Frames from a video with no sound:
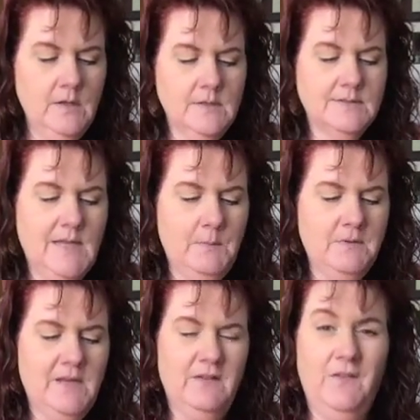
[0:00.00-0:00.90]
Same
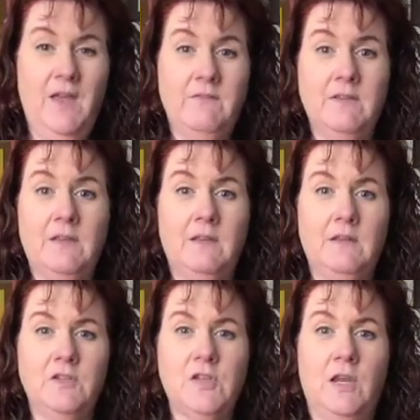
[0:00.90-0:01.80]
with like if you have like
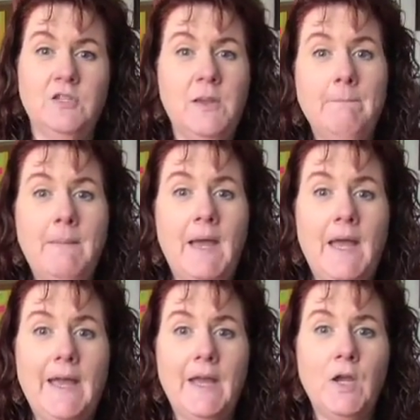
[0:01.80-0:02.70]
a gym
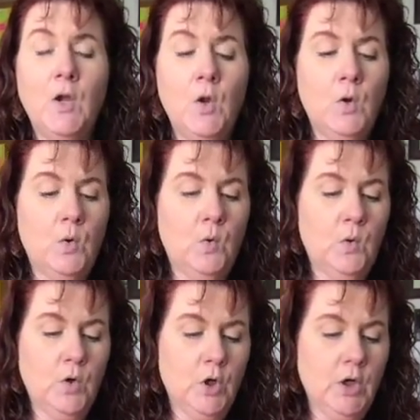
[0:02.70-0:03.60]
bag
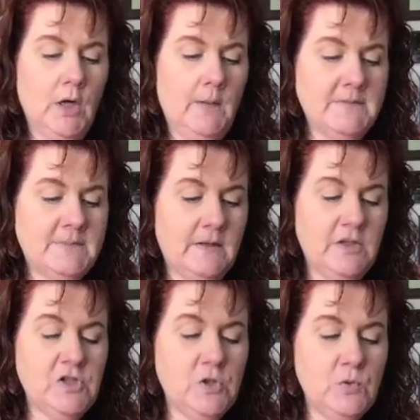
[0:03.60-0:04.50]
or smelly
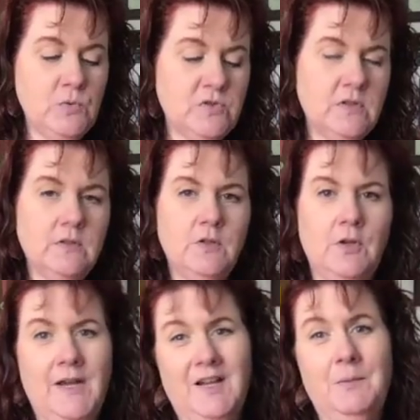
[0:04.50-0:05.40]
shoes. You're
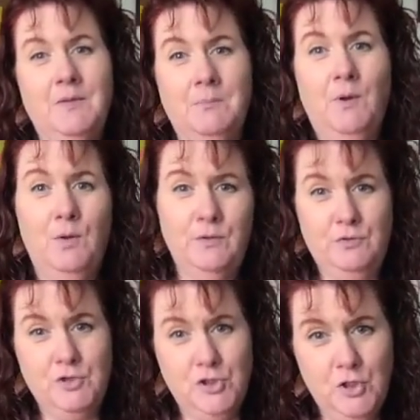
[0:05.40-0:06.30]
not going to put the bowl in
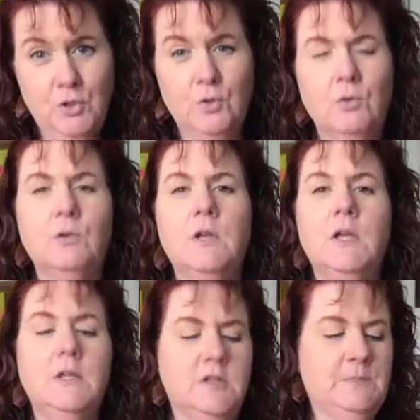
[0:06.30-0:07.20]
your shoe.
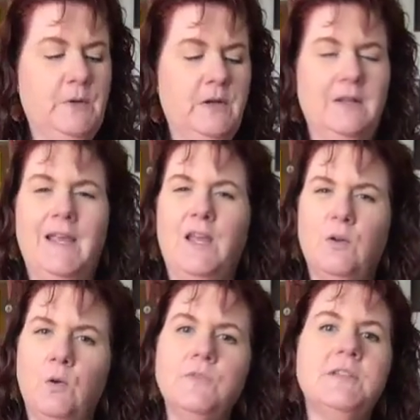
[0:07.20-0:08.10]
Just put it in like an
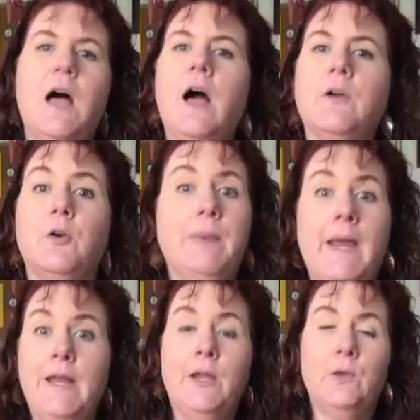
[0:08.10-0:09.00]
old sock or
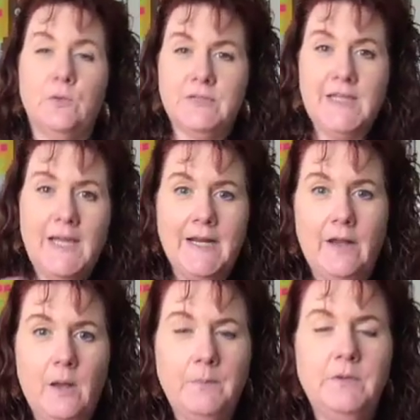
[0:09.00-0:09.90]
pantyhose, tie it
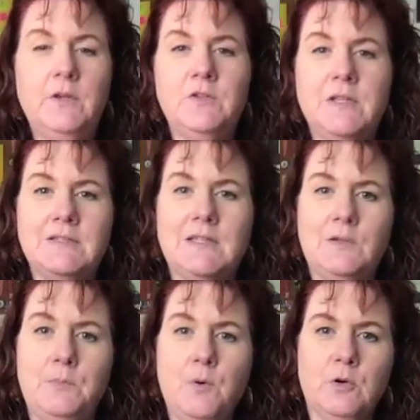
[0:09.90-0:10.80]
up, and use it as like a
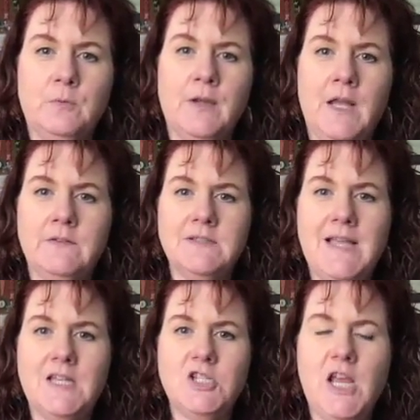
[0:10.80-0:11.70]
little portable kind of a
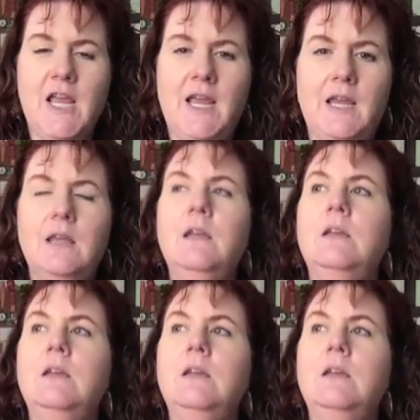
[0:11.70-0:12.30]
sachet